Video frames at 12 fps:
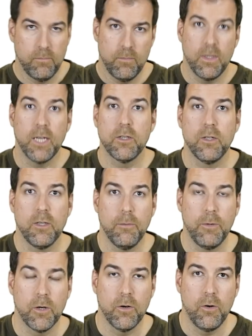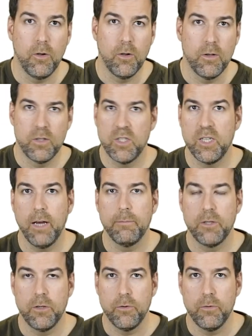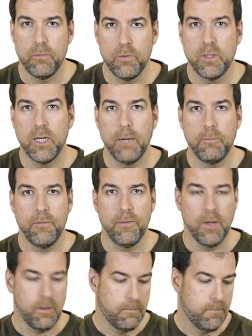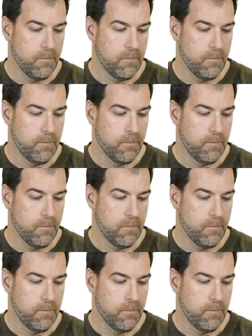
That's a typical step two type of thing.